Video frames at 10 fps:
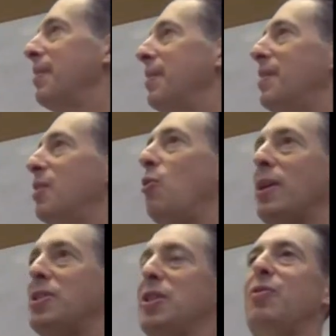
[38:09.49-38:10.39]
the
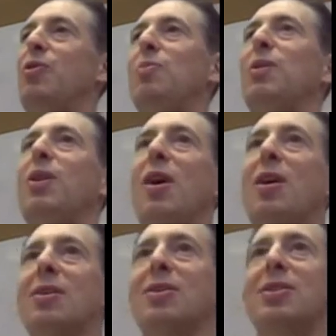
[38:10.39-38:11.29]
question of who
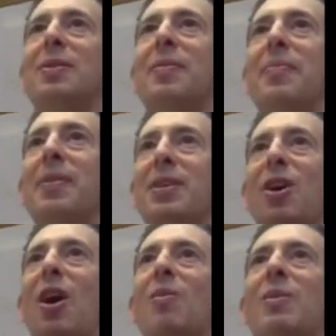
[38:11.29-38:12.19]
belongs
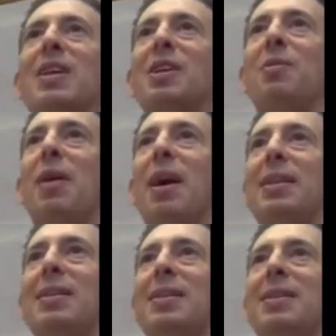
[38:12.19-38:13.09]
is always on your
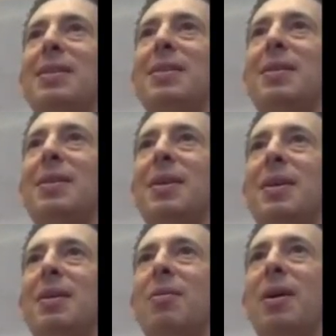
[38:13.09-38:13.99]
mind,
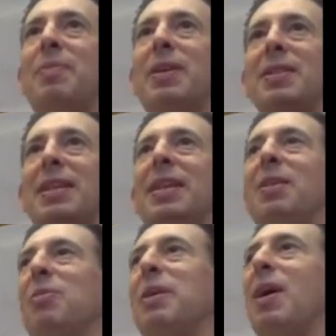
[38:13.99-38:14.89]
right? Because
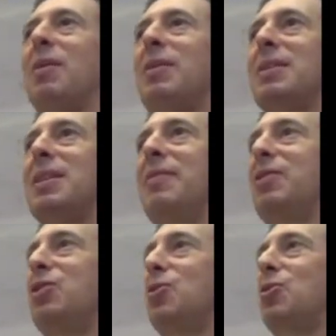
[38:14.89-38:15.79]
here we are in this kind of
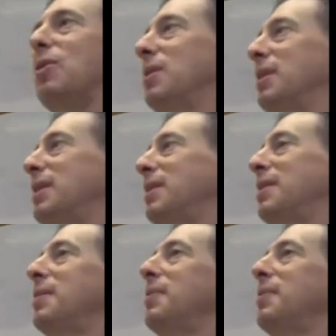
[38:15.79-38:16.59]
historically